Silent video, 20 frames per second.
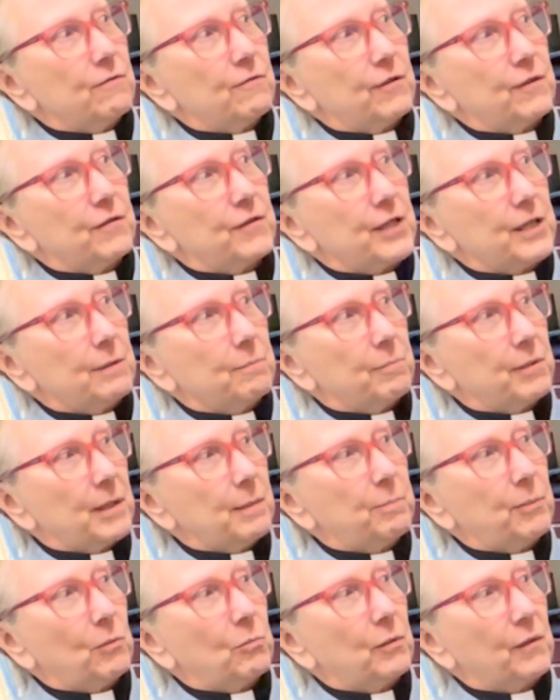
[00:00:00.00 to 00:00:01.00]
15
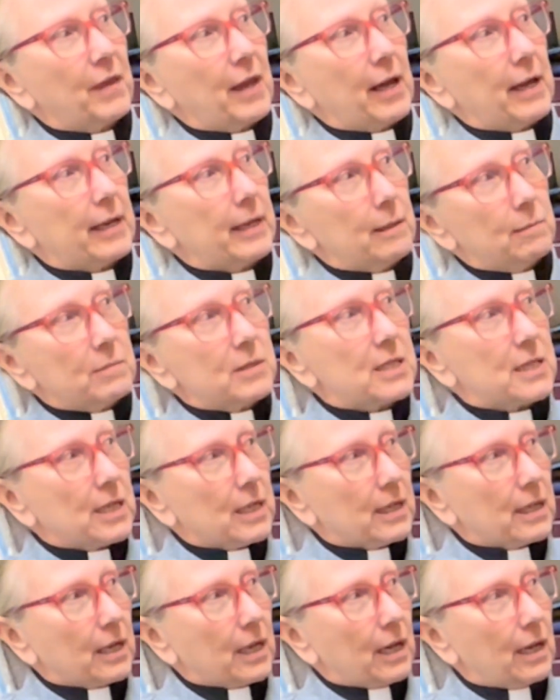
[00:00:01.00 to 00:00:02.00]
people with that hymn
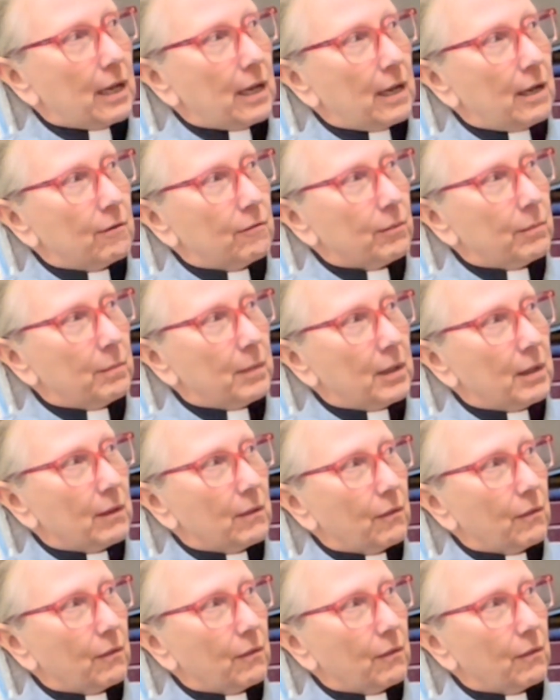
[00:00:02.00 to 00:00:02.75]
sing every month.